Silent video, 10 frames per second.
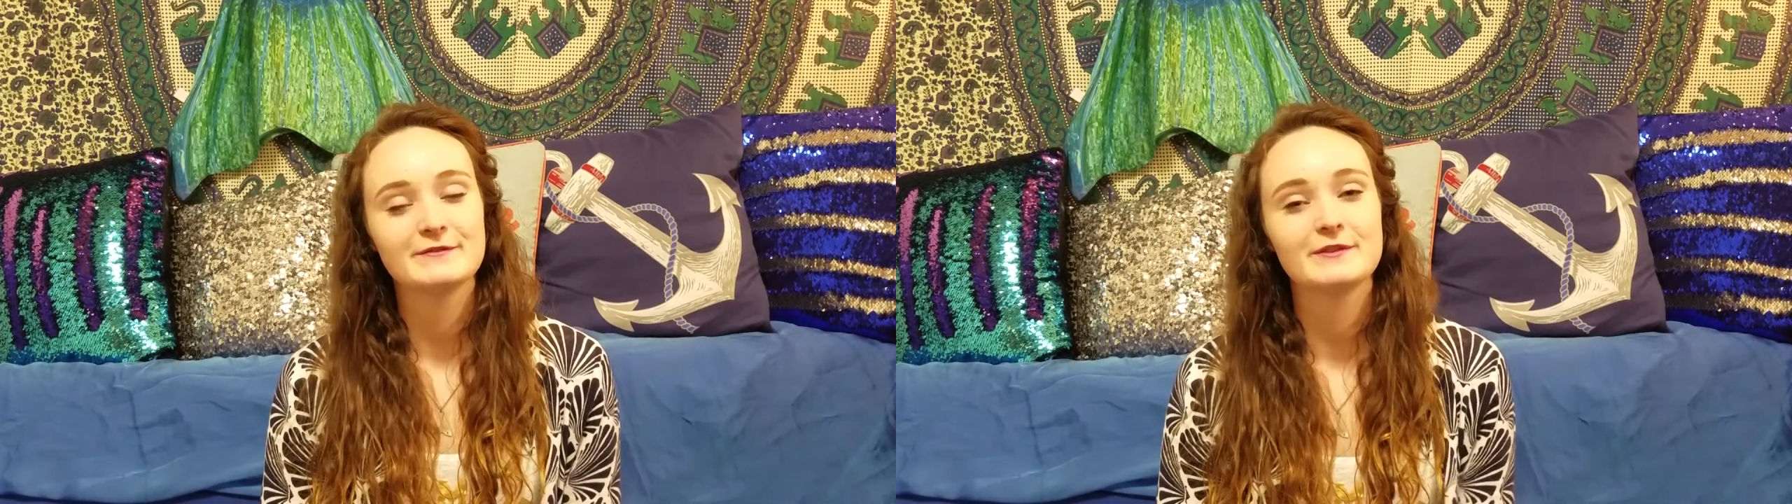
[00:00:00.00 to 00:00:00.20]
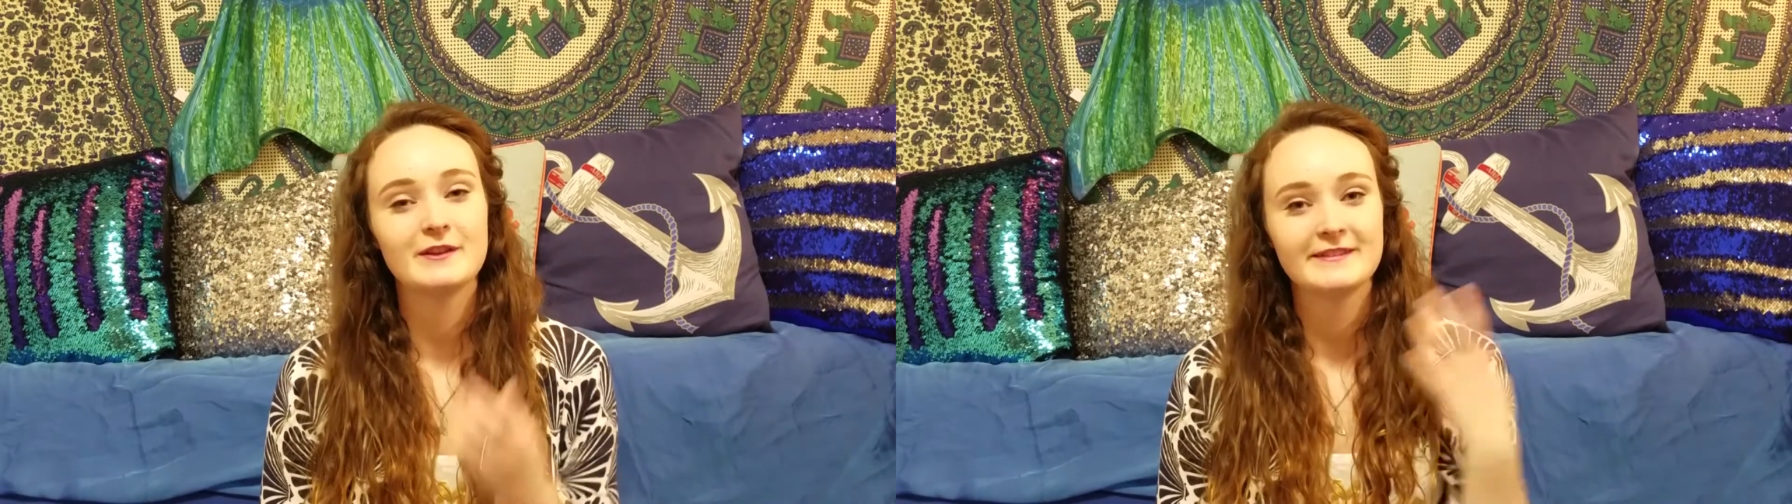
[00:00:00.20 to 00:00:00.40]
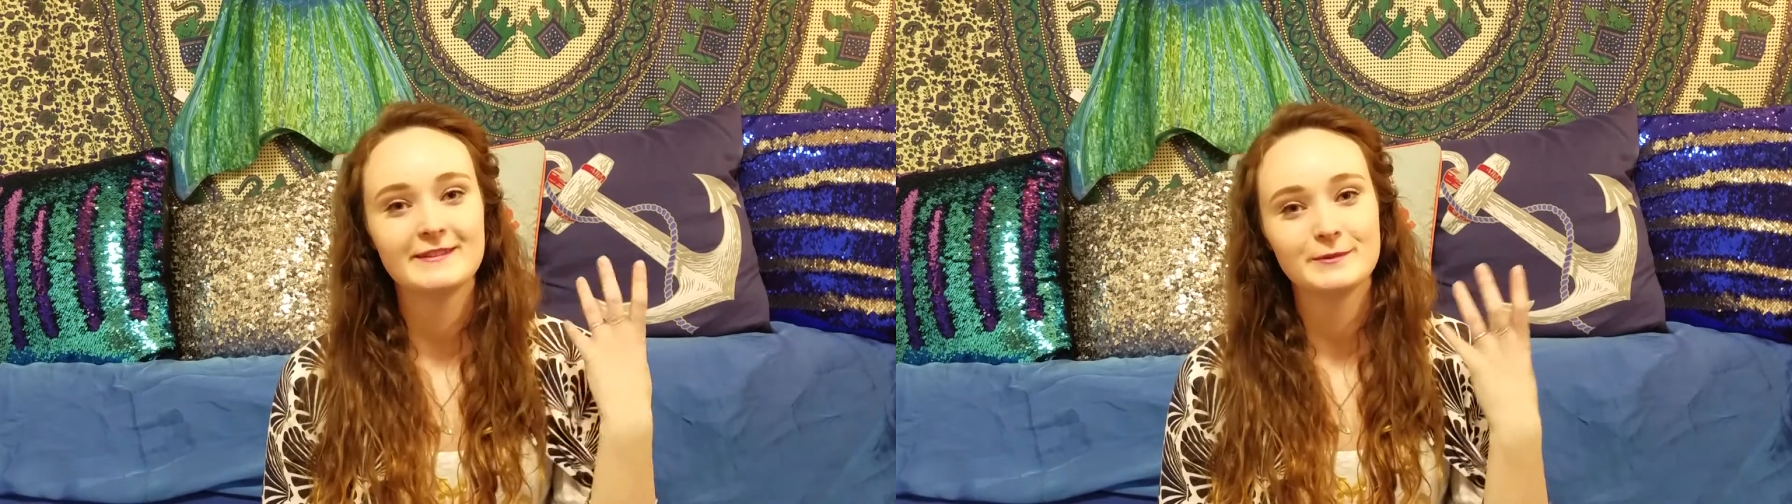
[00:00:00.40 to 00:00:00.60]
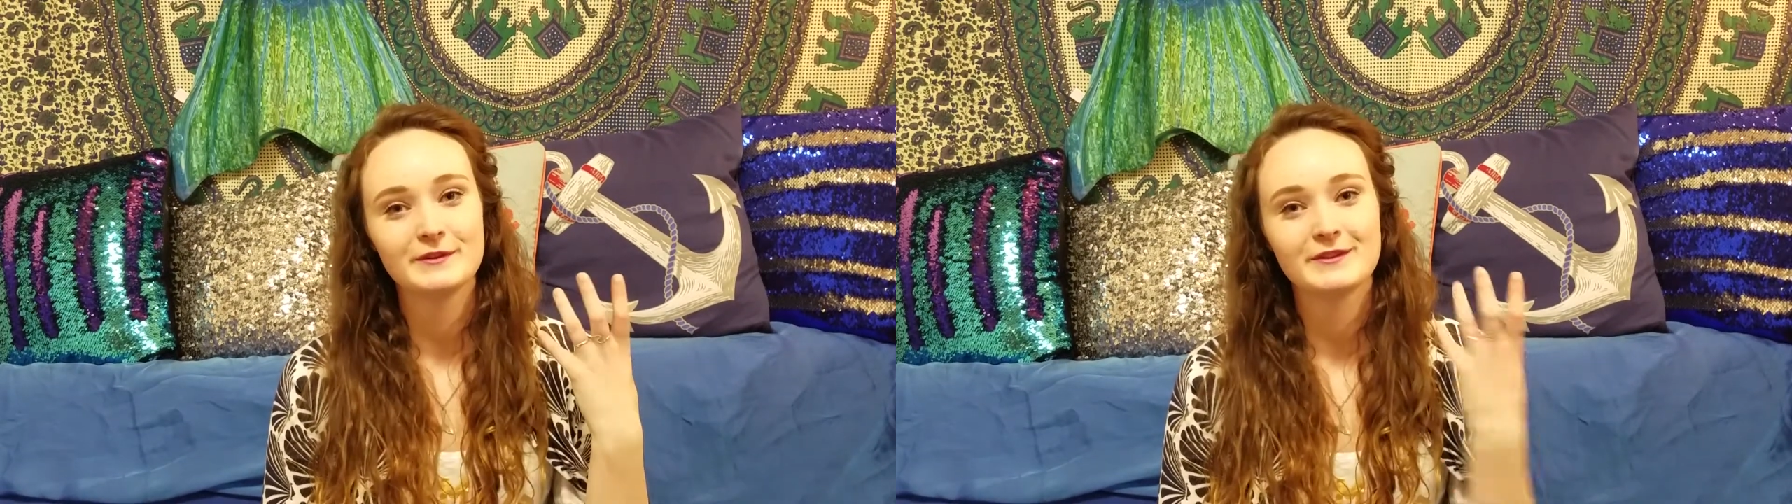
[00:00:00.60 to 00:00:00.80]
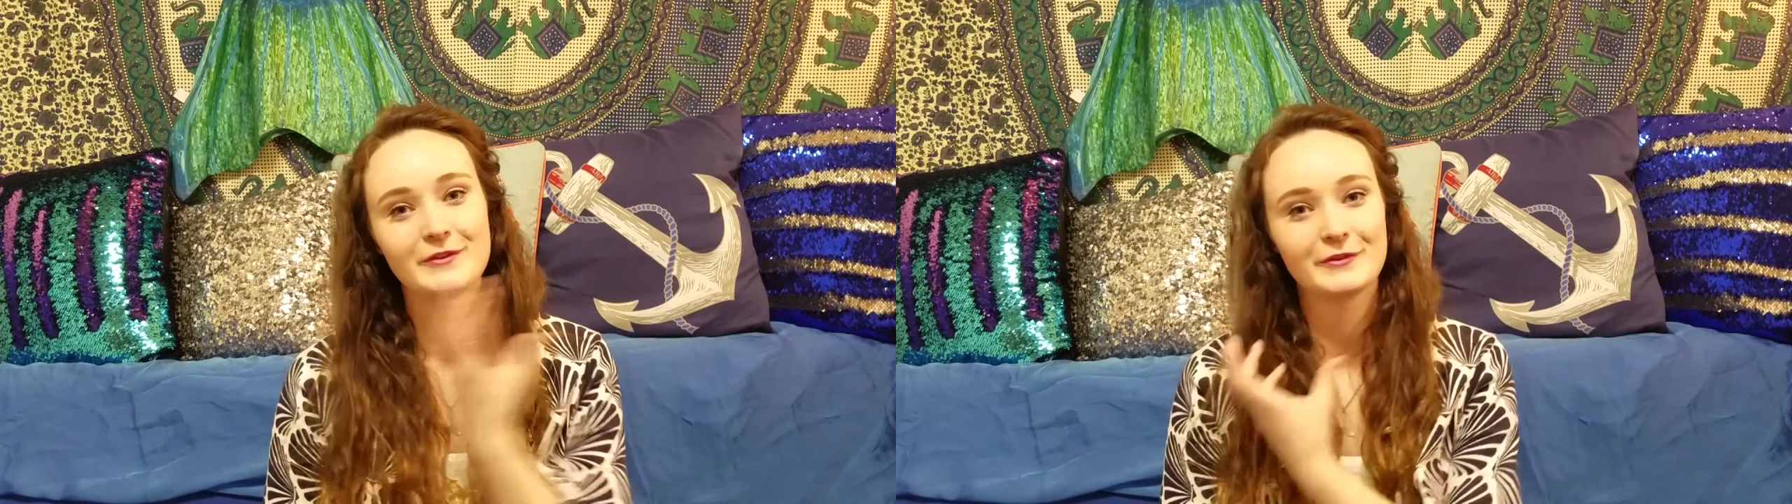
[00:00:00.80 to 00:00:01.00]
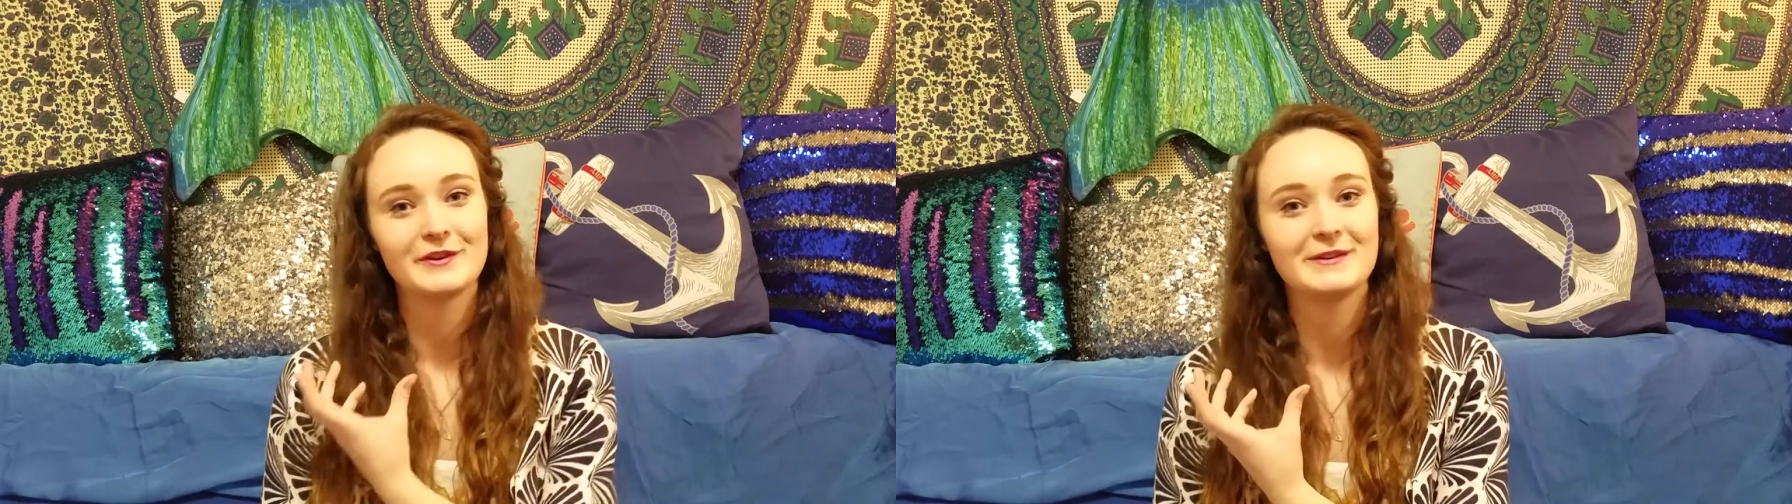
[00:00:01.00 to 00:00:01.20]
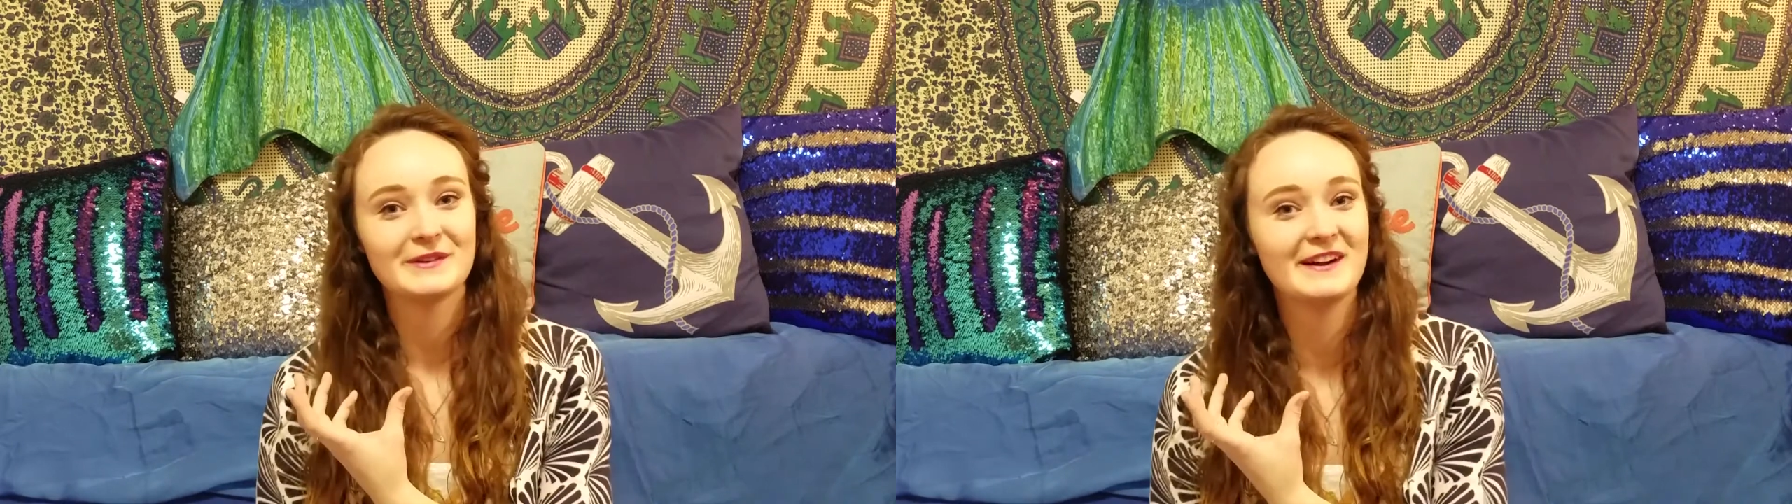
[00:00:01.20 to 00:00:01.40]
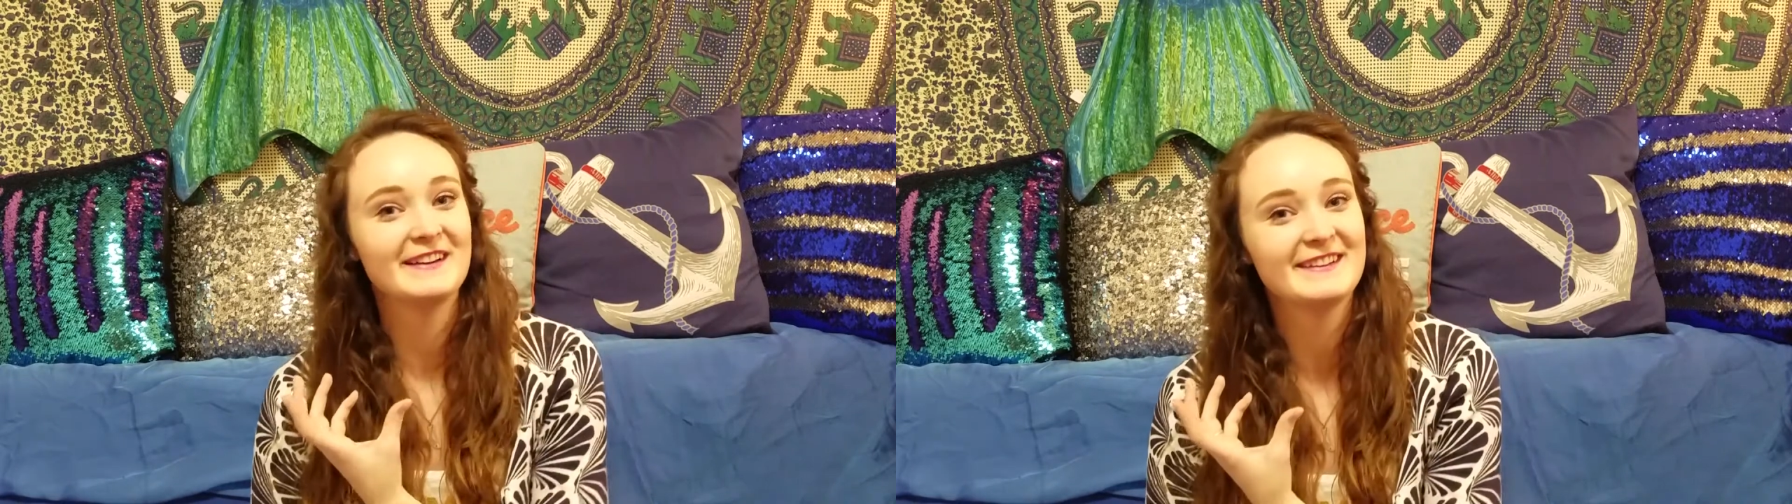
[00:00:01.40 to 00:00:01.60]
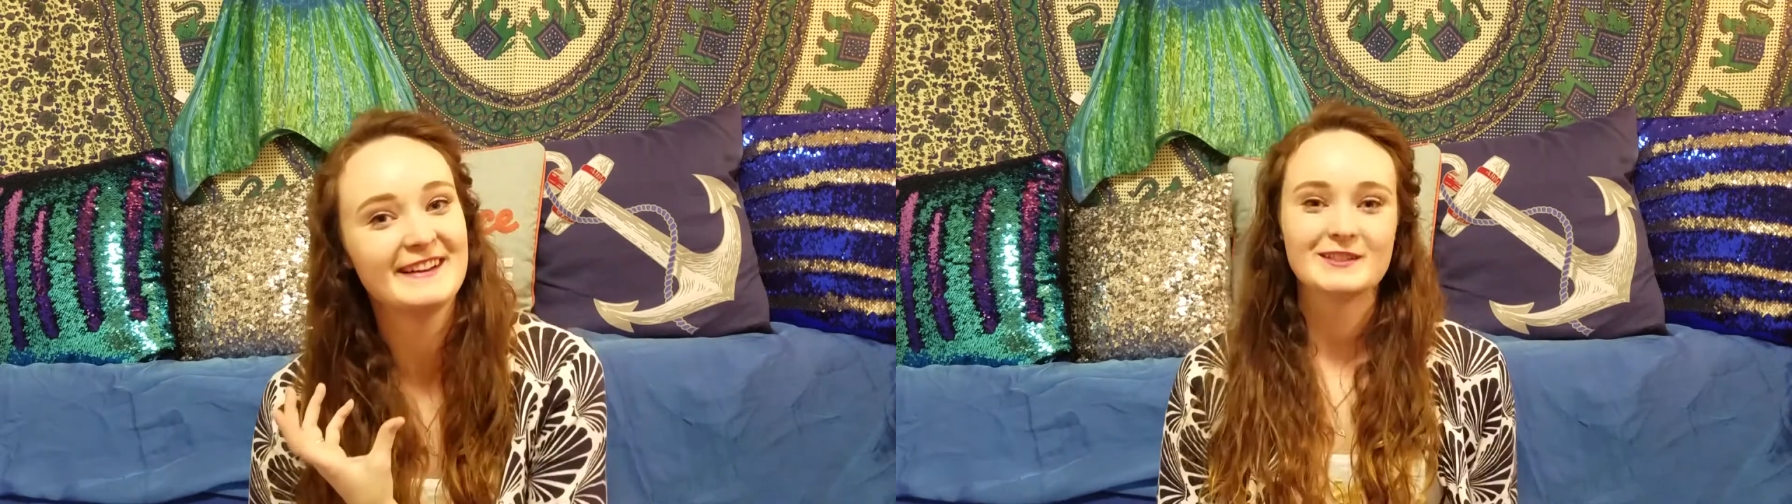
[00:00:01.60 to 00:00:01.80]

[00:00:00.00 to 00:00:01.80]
floods with chlorine water.